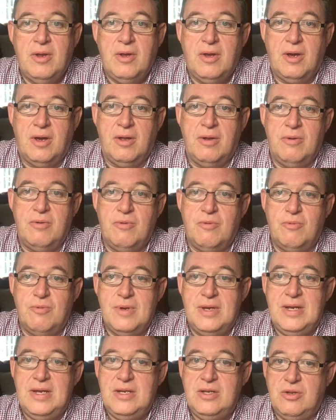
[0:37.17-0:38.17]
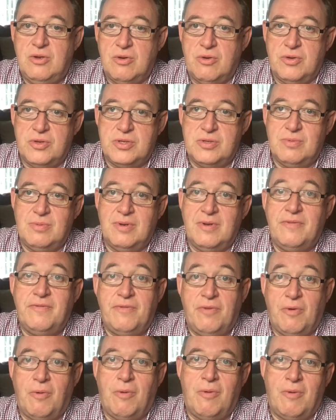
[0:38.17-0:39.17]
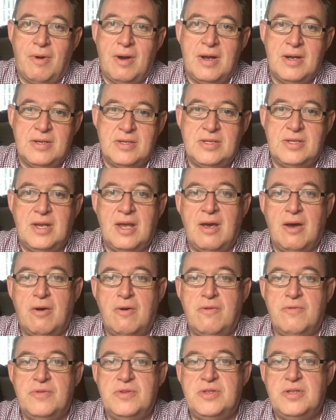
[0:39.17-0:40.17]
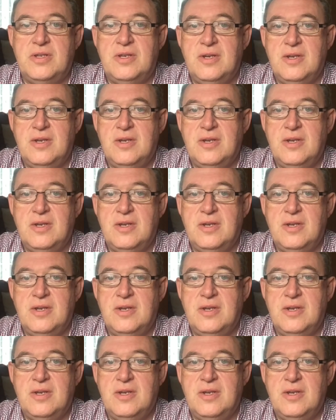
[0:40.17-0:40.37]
and read God's word for ourselves.